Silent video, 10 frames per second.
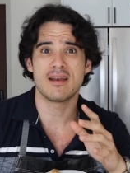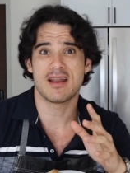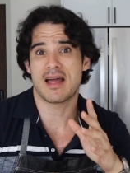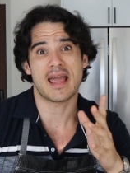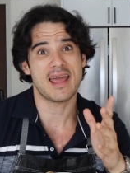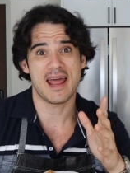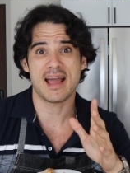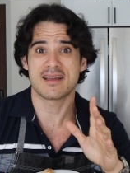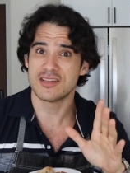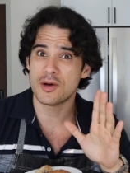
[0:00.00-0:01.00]
And again,
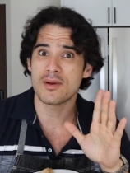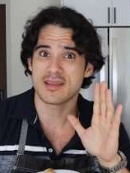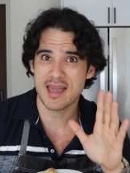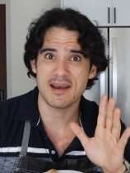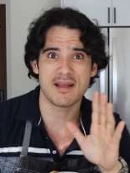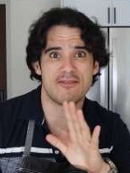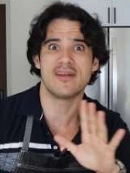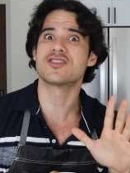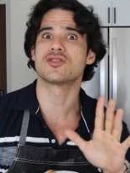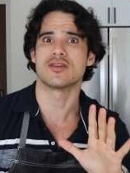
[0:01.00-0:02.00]
heck, you know what? Get
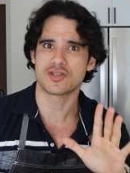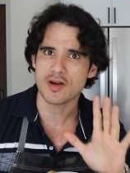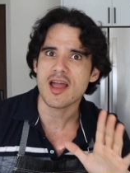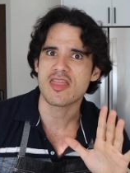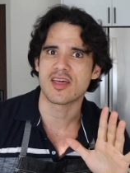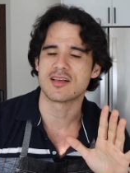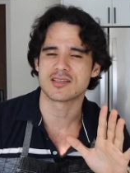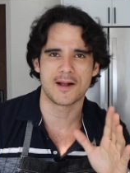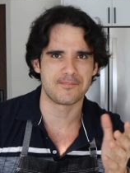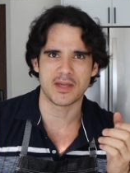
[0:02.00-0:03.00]
adventurous. Try
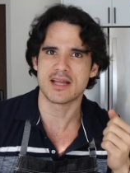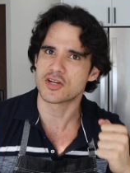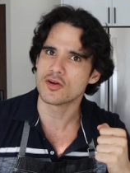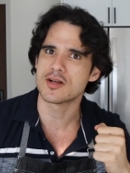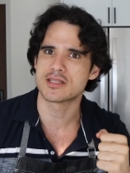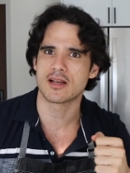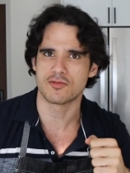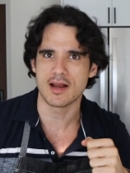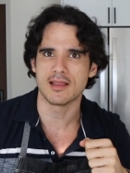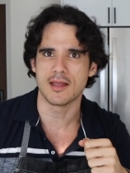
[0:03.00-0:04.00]
things. I encourage that
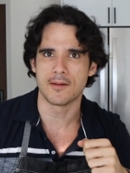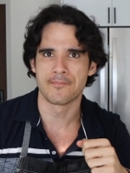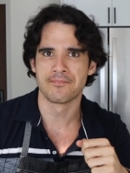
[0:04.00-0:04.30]
greatly.